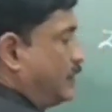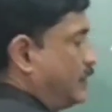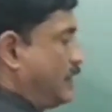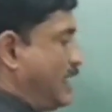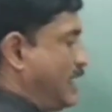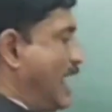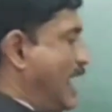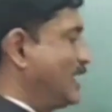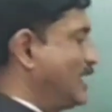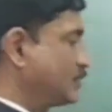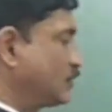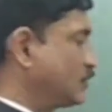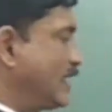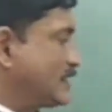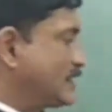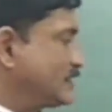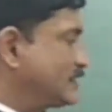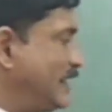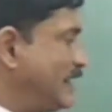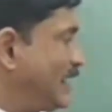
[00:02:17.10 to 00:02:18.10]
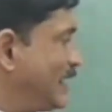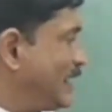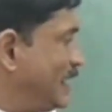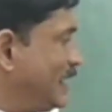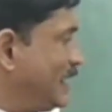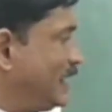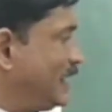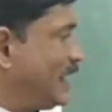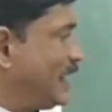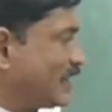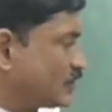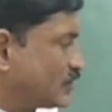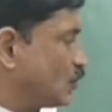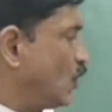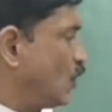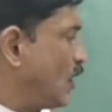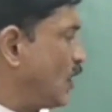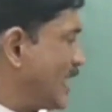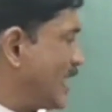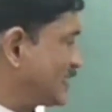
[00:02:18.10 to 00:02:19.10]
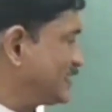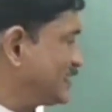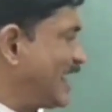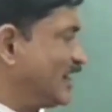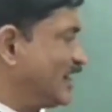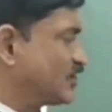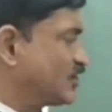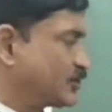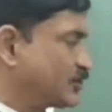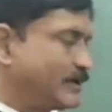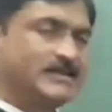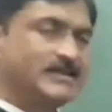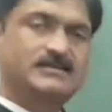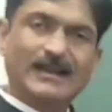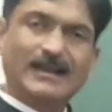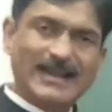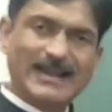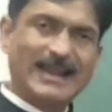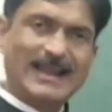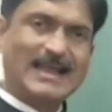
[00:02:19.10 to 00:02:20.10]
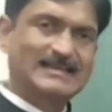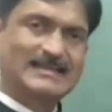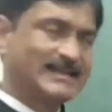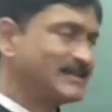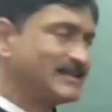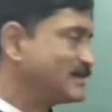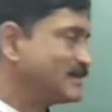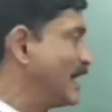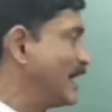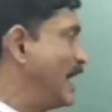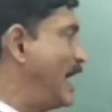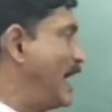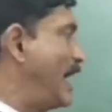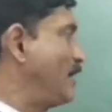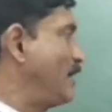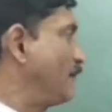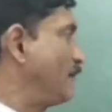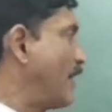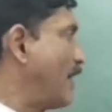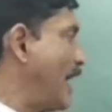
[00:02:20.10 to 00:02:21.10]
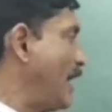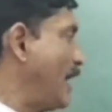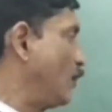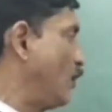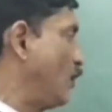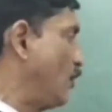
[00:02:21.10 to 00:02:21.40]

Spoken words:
X, O, x dash is real axis and y,